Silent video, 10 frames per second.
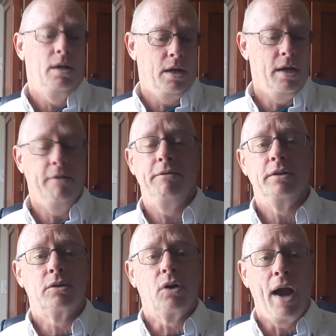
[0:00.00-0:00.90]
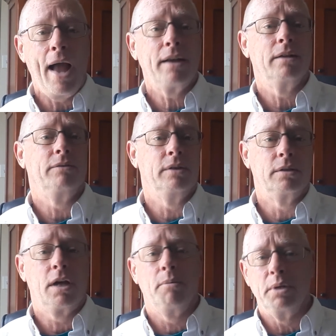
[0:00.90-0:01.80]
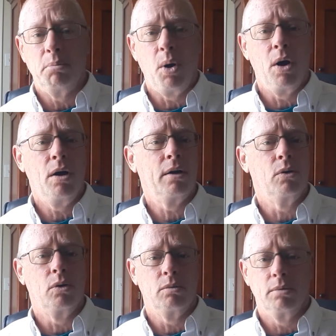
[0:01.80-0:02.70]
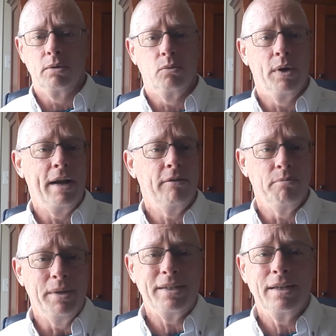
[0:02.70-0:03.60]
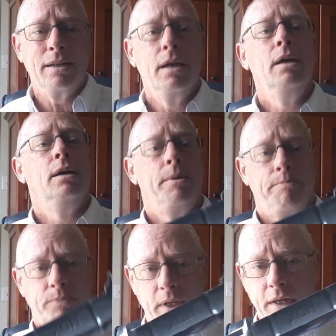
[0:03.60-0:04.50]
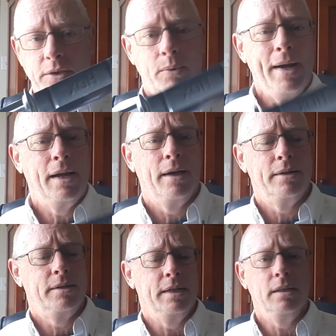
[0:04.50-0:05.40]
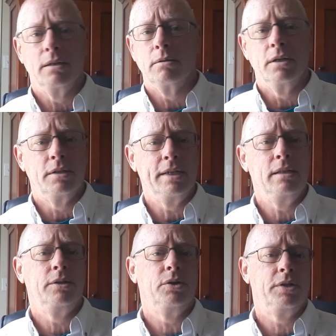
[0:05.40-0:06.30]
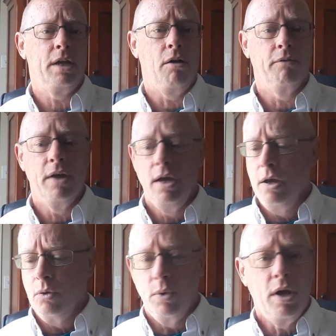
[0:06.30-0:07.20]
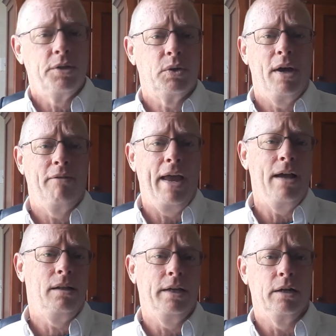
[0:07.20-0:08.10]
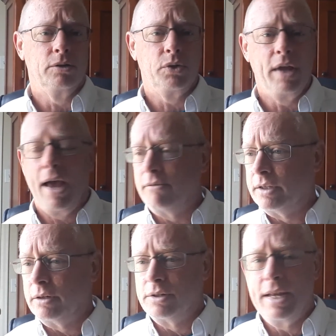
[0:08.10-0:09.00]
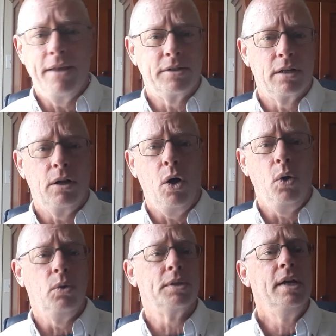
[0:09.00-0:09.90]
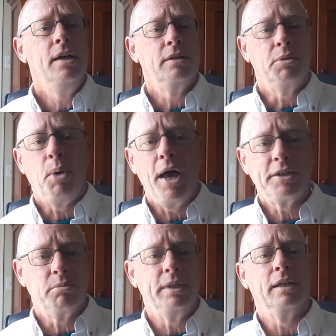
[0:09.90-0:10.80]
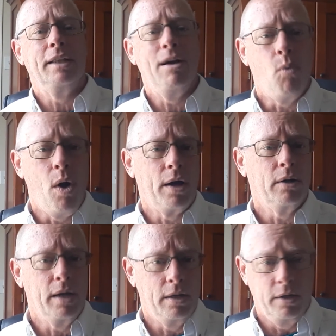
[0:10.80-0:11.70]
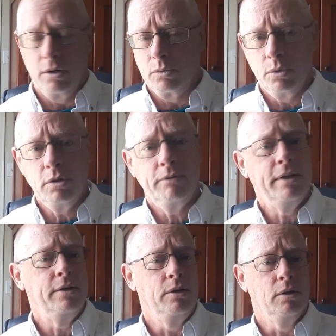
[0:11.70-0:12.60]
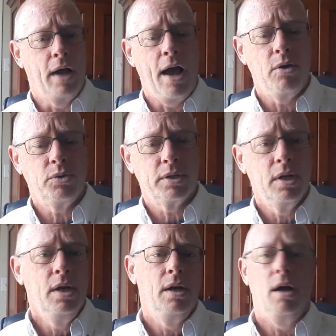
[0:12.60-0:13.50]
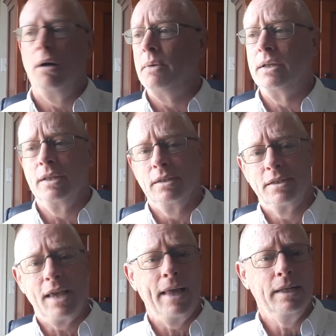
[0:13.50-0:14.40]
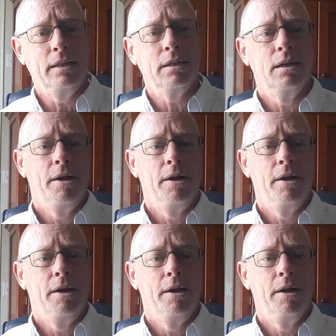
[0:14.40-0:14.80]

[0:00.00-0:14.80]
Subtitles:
If it's cracked, if it's coming apart or whatever, missing, get the right kind of sealant and seal it yourself. We also have hail here, so you have little dents, little holes that possibly can let water under your roof, into your house, under the siding.